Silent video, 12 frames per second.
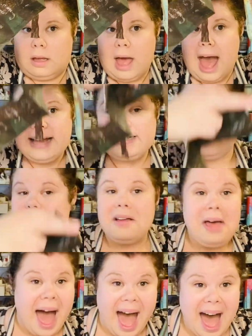I still
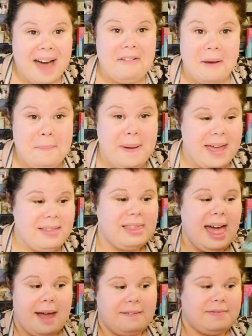have a bit
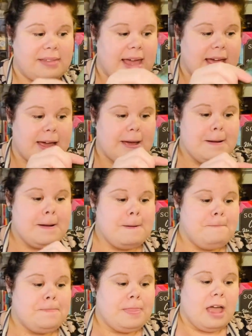left. Like,
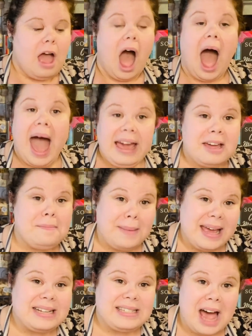I can
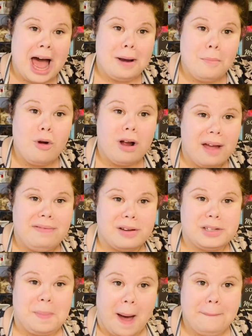make a ton more of
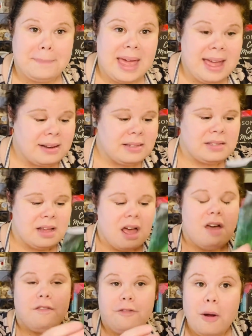those pumpkins
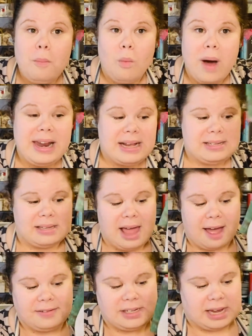from what is
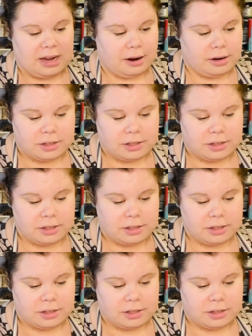left here.